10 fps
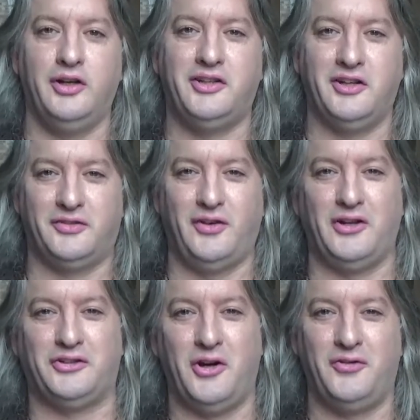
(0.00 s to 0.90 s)
Greetings,
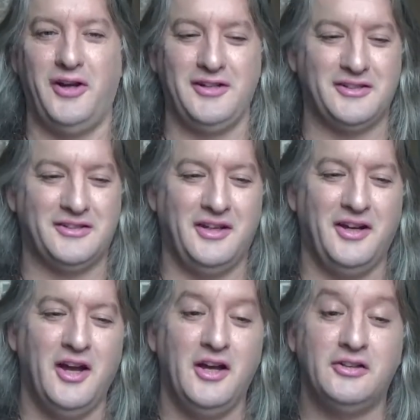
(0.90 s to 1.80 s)
fellow snowflakes.
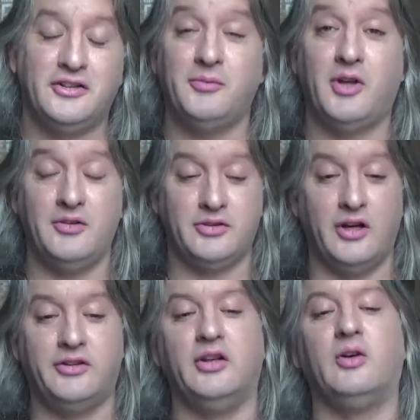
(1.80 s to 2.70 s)
Sometimes
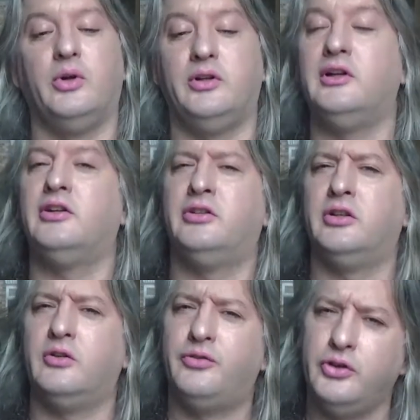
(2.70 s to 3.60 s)
I think we
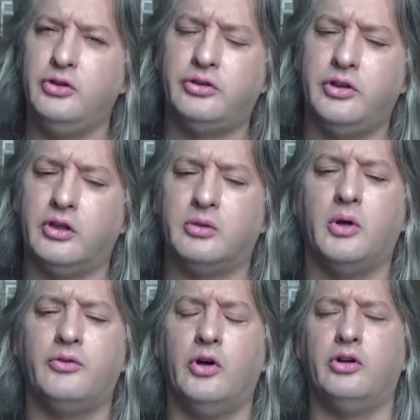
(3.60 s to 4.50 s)
needlessly confuse things
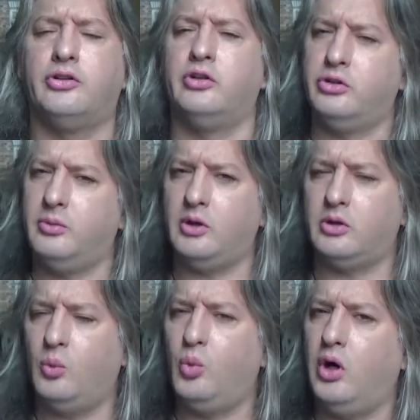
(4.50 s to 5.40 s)
by focusing too
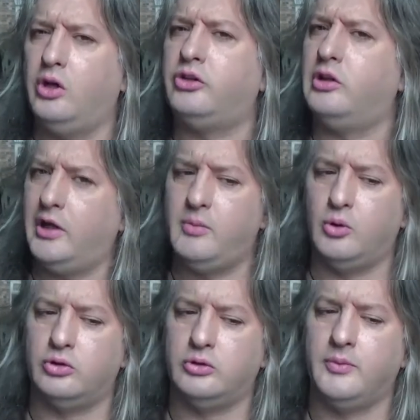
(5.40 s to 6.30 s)
much on words and
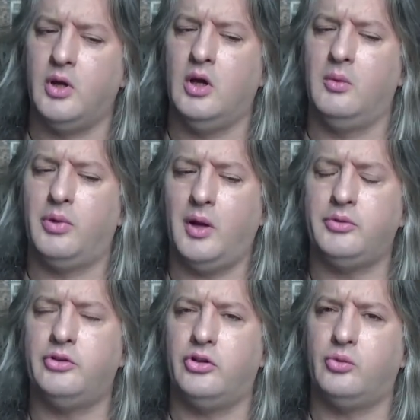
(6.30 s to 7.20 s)
labels.
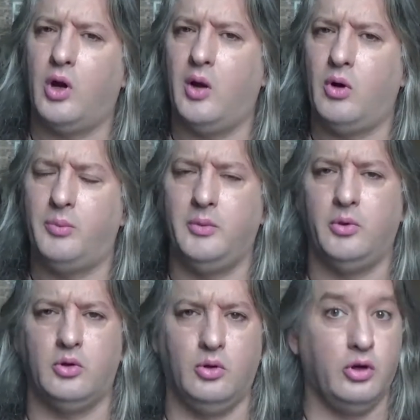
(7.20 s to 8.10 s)
Perhaps this is why what
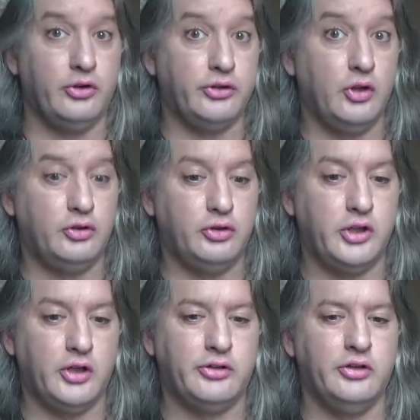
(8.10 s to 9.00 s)
people call social
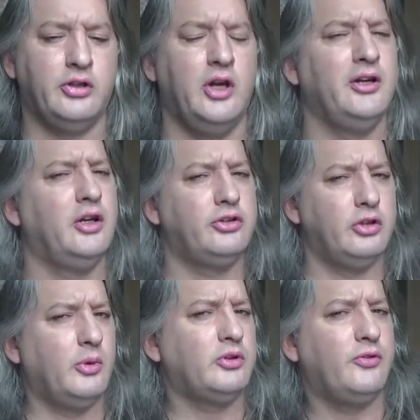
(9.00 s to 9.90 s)
justice gets
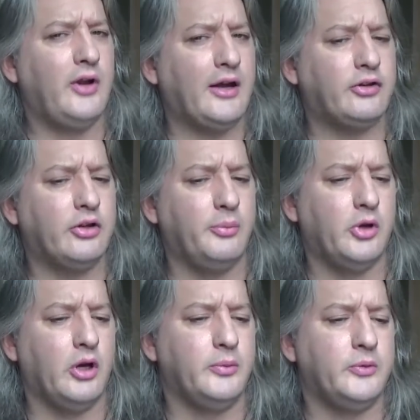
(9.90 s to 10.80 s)
so much flack
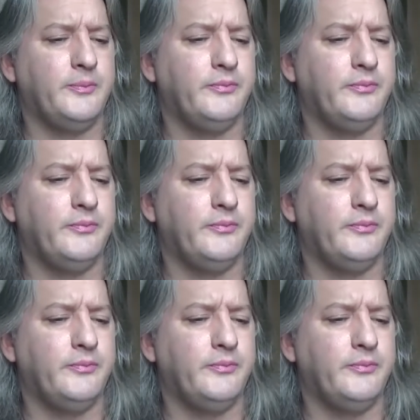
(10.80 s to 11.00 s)
sometimes.